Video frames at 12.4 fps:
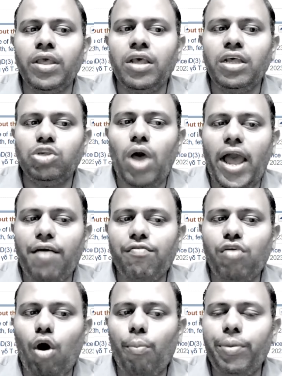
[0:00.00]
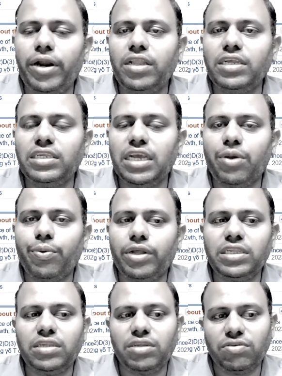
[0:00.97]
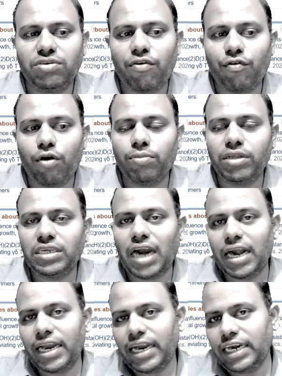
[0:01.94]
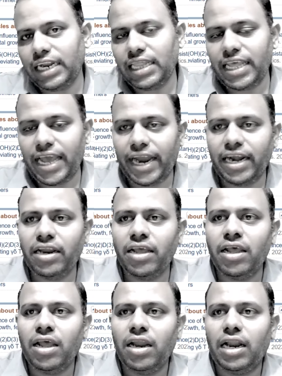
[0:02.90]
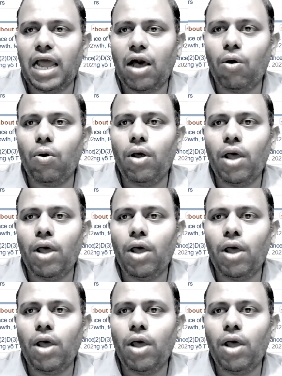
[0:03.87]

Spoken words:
so I have copied the sequence from the starting till the end. Now